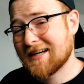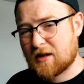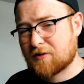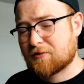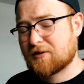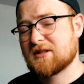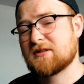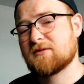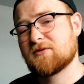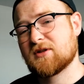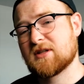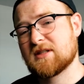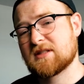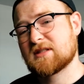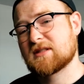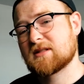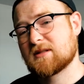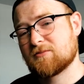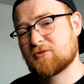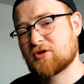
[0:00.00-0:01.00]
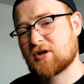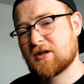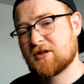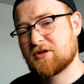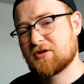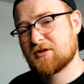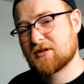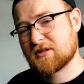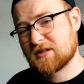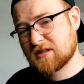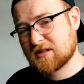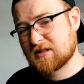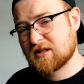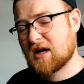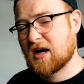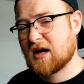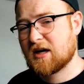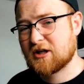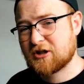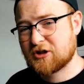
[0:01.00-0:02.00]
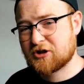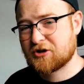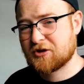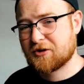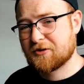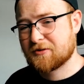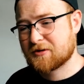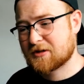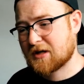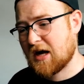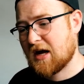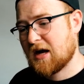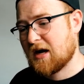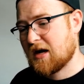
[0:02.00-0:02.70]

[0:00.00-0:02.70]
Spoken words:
And the reason for this is I'm trying to do this entire shoot